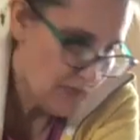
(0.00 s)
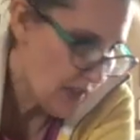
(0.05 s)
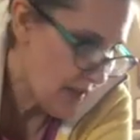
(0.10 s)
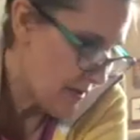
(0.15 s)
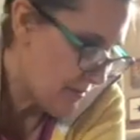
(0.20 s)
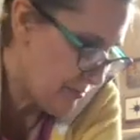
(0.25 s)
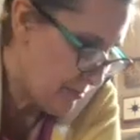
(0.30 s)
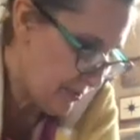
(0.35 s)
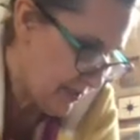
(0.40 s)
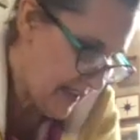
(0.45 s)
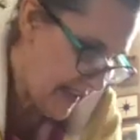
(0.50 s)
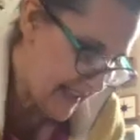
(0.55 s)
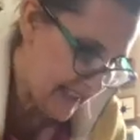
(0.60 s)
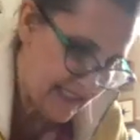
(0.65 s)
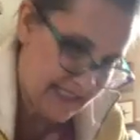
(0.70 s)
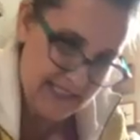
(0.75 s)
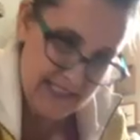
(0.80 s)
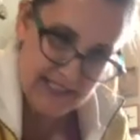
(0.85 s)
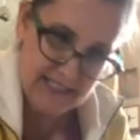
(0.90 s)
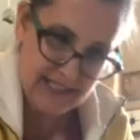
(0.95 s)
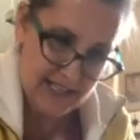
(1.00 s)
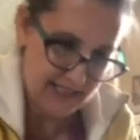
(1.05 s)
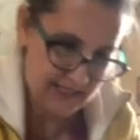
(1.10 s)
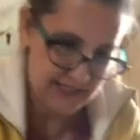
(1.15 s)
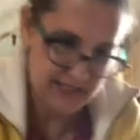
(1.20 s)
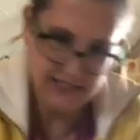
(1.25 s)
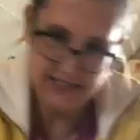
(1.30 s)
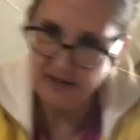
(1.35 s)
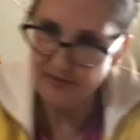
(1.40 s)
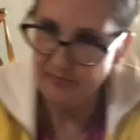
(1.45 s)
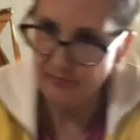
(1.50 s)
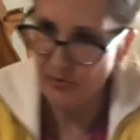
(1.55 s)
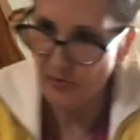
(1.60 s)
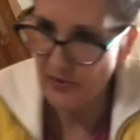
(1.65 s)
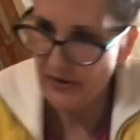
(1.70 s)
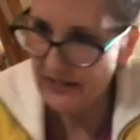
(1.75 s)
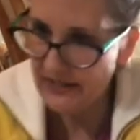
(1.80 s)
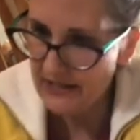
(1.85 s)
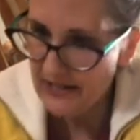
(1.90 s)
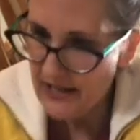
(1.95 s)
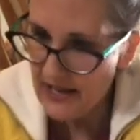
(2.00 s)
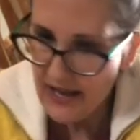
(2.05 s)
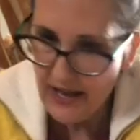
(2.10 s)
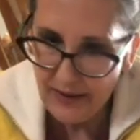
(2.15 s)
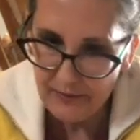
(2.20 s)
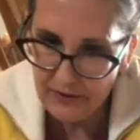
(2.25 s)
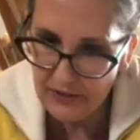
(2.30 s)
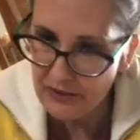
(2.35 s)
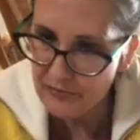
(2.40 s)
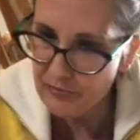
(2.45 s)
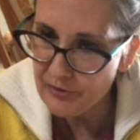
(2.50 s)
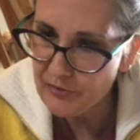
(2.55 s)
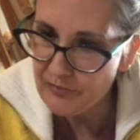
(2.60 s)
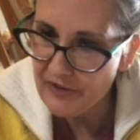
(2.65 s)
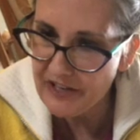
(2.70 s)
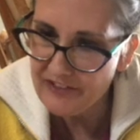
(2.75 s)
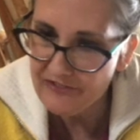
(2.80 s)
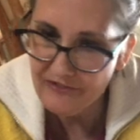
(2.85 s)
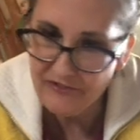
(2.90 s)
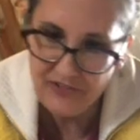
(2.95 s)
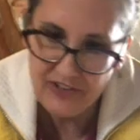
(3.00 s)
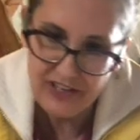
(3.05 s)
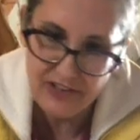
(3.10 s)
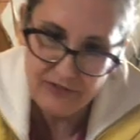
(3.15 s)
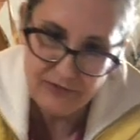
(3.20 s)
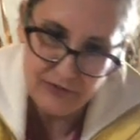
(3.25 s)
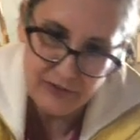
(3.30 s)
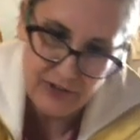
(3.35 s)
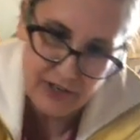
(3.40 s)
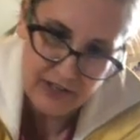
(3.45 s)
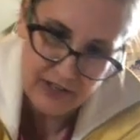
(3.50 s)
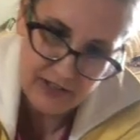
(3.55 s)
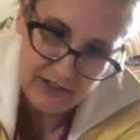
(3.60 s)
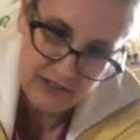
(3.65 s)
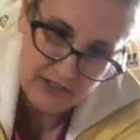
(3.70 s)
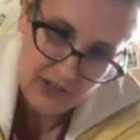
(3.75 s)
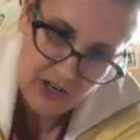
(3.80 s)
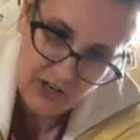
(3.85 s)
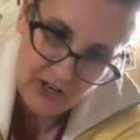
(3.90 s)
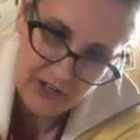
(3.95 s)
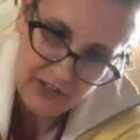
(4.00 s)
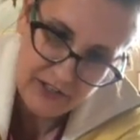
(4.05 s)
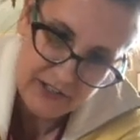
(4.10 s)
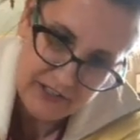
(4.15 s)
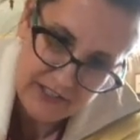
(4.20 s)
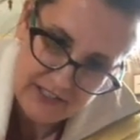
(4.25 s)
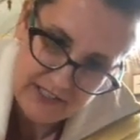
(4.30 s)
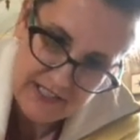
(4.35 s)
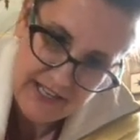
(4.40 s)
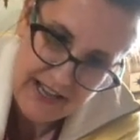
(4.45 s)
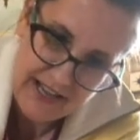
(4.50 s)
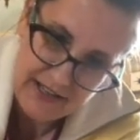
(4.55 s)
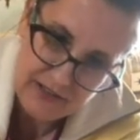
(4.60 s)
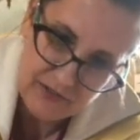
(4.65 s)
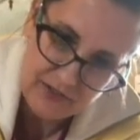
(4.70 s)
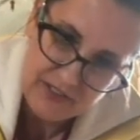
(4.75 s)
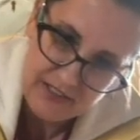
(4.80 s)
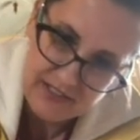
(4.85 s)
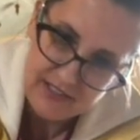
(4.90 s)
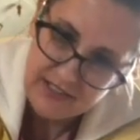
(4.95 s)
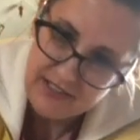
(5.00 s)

blend in at some point. I'm going to put my Vivre card down.